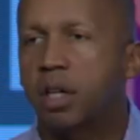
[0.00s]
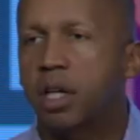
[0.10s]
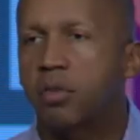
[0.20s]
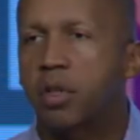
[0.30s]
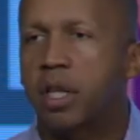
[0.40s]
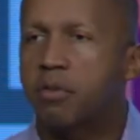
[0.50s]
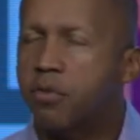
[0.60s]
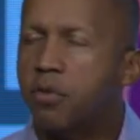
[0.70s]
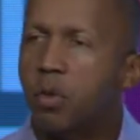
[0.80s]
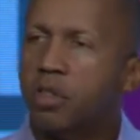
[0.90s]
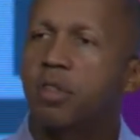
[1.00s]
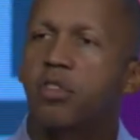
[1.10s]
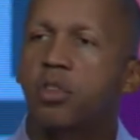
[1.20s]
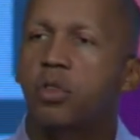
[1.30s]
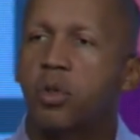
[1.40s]
country that
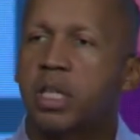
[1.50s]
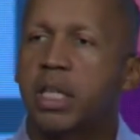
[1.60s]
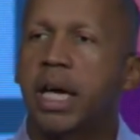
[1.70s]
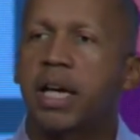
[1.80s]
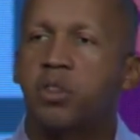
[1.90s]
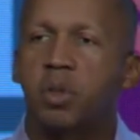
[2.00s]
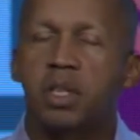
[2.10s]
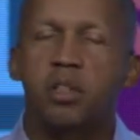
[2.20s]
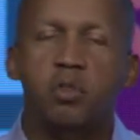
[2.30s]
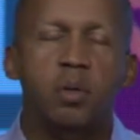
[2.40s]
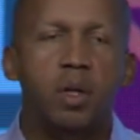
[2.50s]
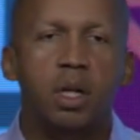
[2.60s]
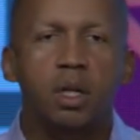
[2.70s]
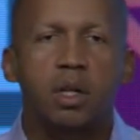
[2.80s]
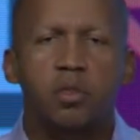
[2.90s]
forces you to engage with the history of the
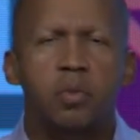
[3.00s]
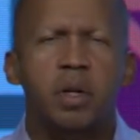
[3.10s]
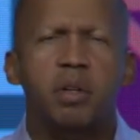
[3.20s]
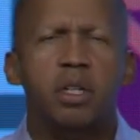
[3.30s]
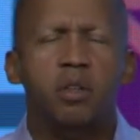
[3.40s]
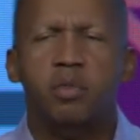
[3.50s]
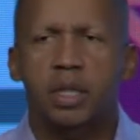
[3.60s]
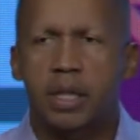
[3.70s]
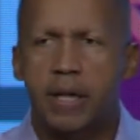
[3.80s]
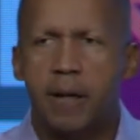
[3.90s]
Holocaust very differently.